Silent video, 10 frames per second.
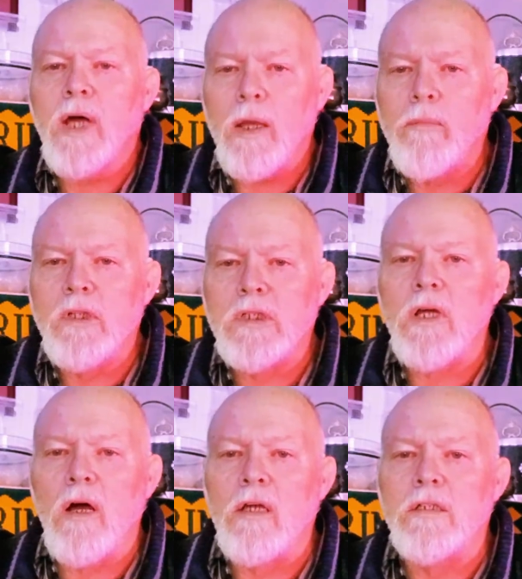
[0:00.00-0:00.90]

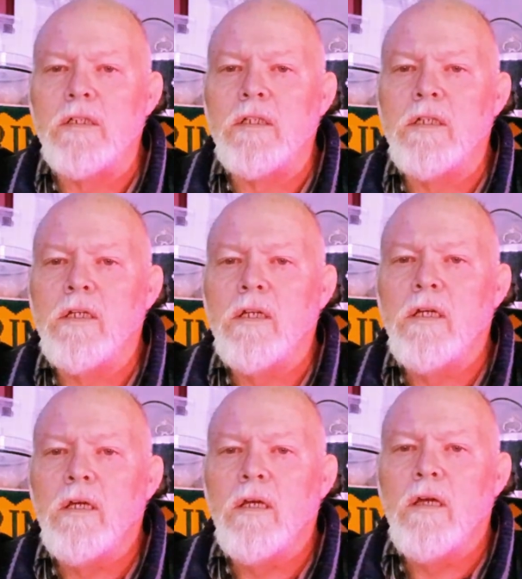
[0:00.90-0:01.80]
table-sized
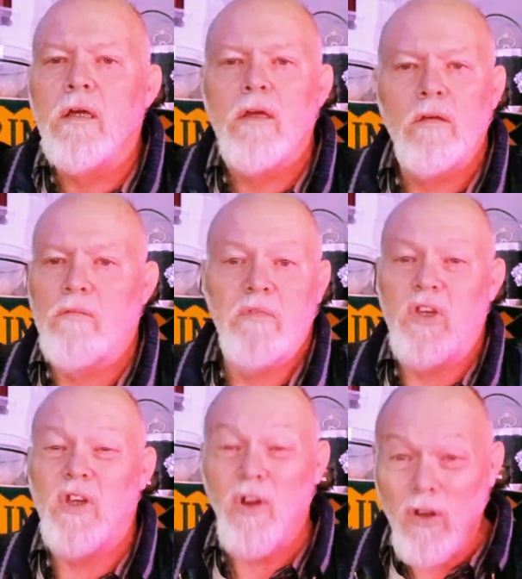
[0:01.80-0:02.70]

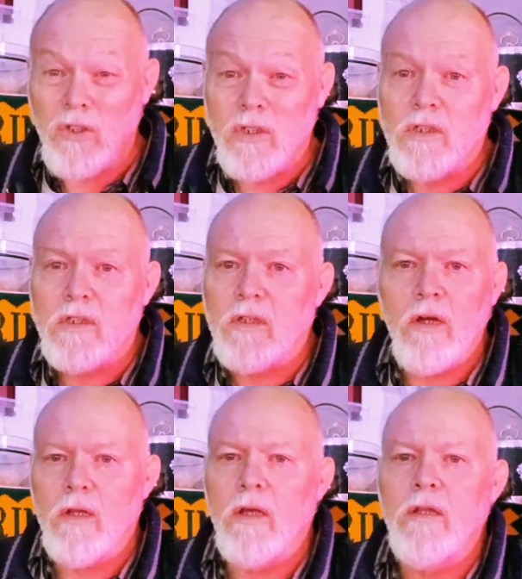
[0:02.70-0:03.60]
yacht.
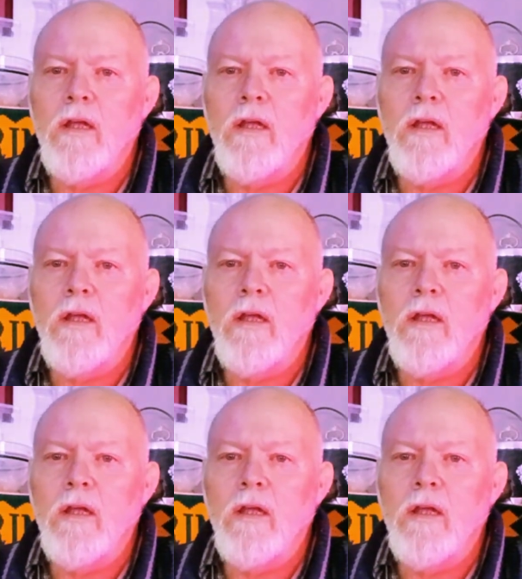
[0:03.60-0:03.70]
I don't